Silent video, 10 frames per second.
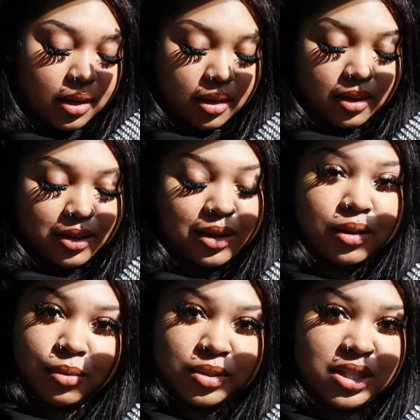And
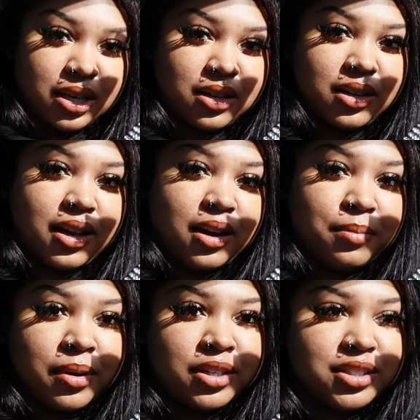uh, I wish I could have got a
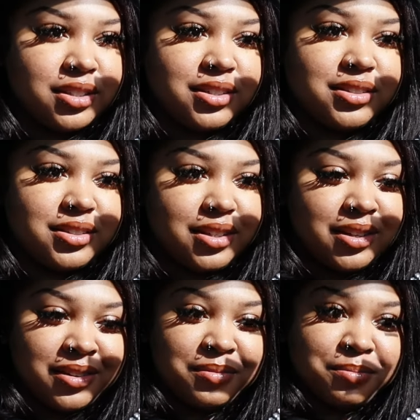matcha
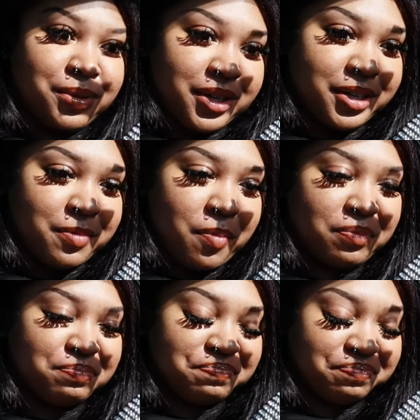instead, but
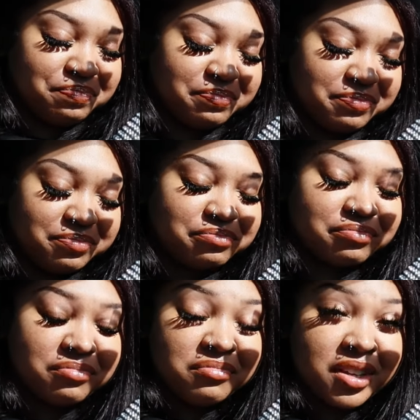
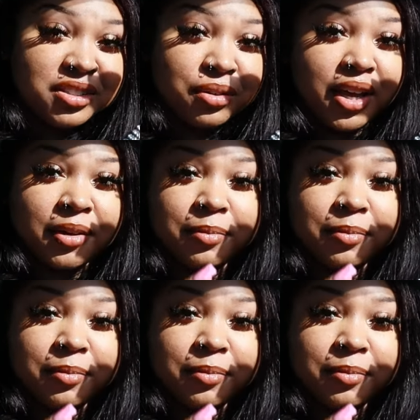it's okay.